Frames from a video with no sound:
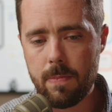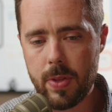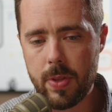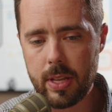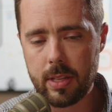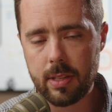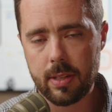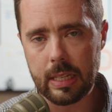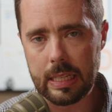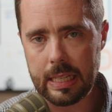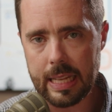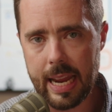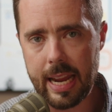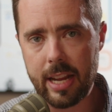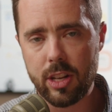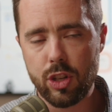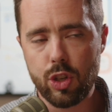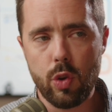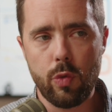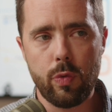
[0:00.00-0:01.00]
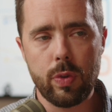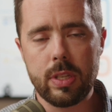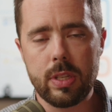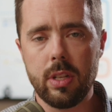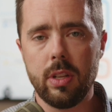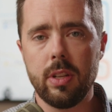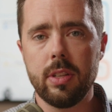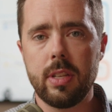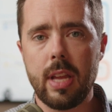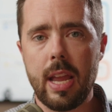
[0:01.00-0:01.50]
this link to
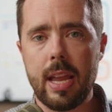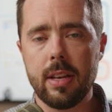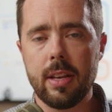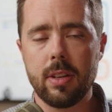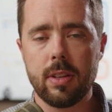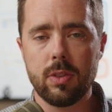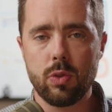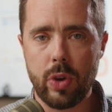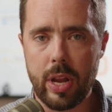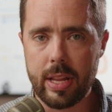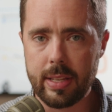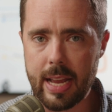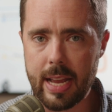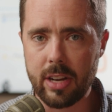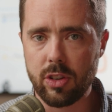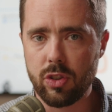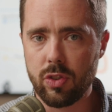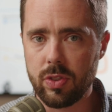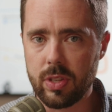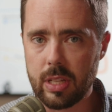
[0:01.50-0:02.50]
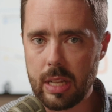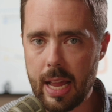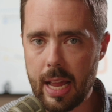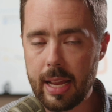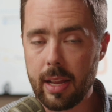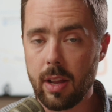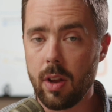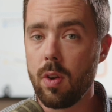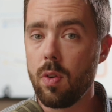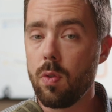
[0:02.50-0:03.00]
facilitate transactions
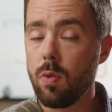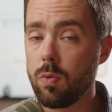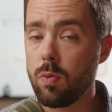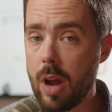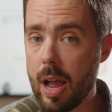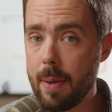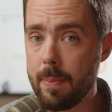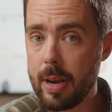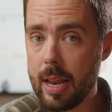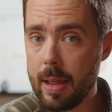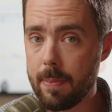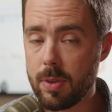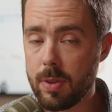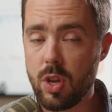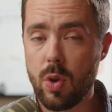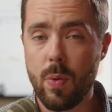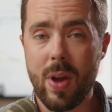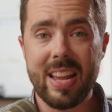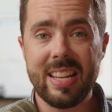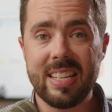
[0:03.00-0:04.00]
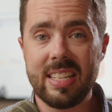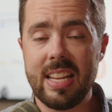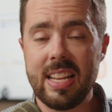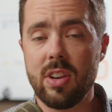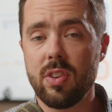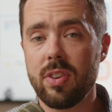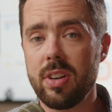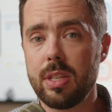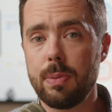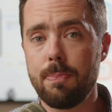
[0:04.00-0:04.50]
like RabbitMQ,
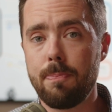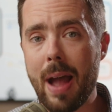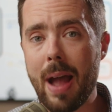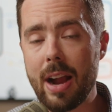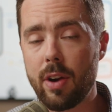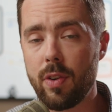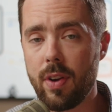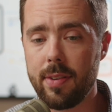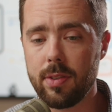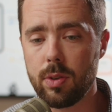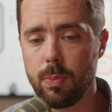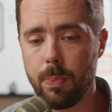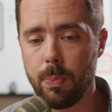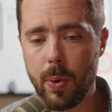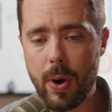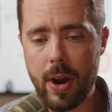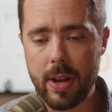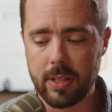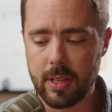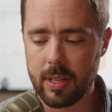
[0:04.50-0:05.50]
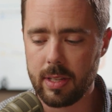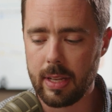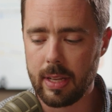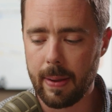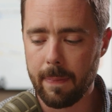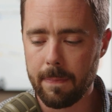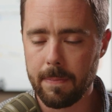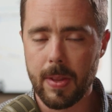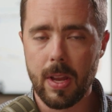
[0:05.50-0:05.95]
asynchronous background processing,